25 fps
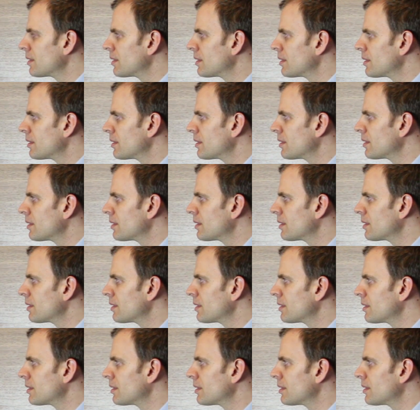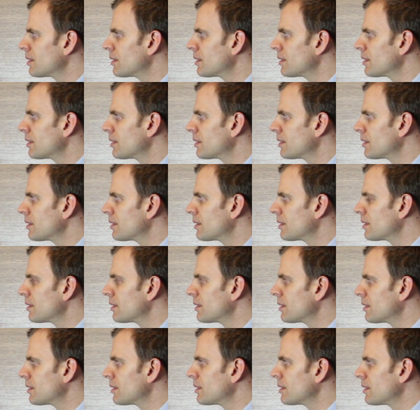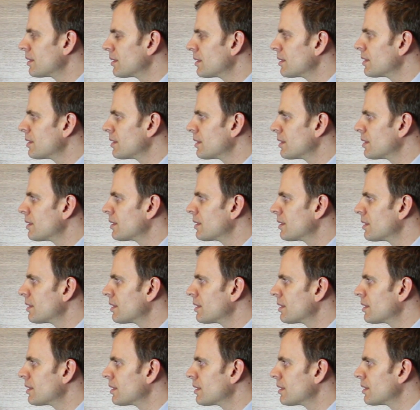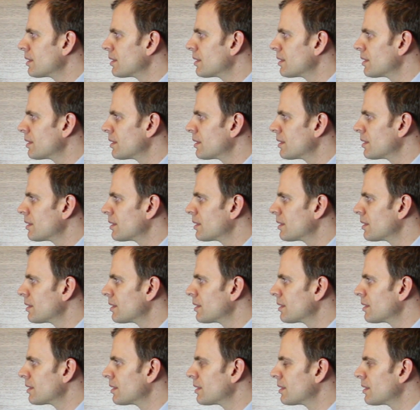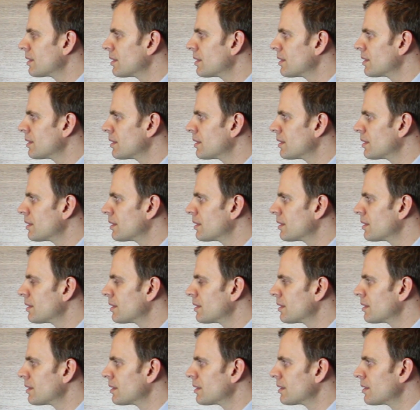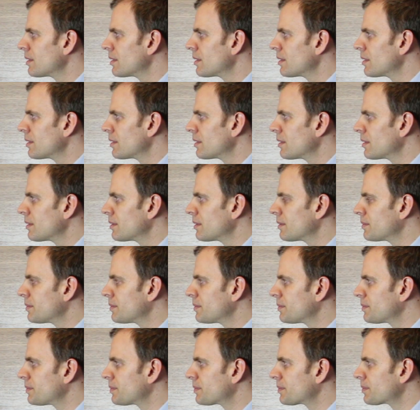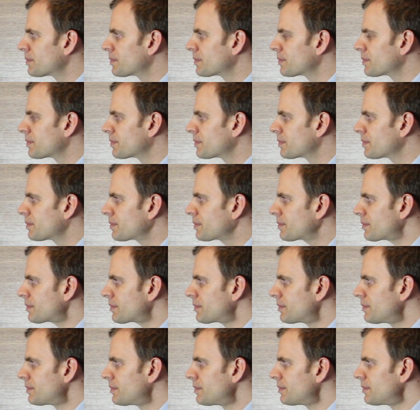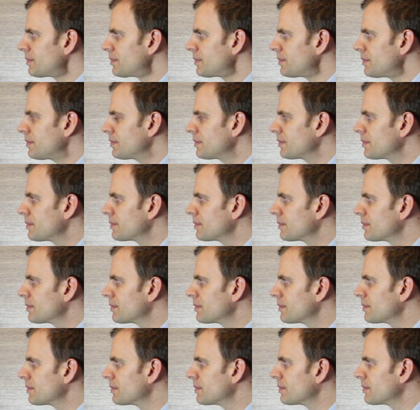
The person shown says nothing.